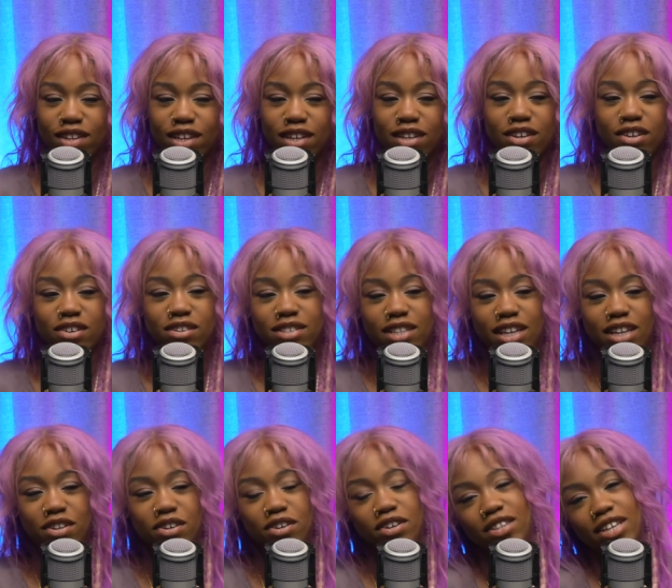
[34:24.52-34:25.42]
Because they
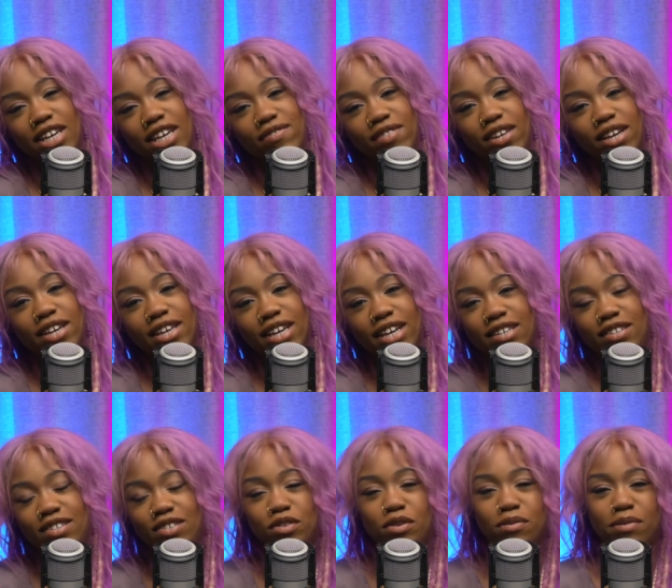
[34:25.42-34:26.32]
know that if they can get
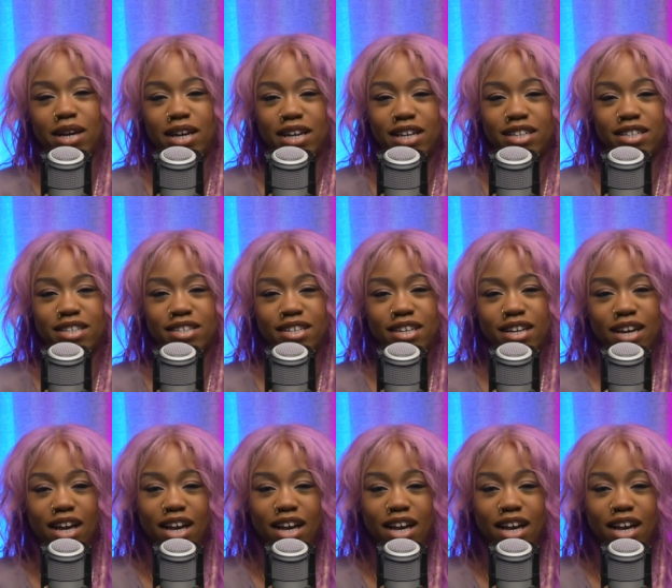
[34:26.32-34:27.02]
into your mind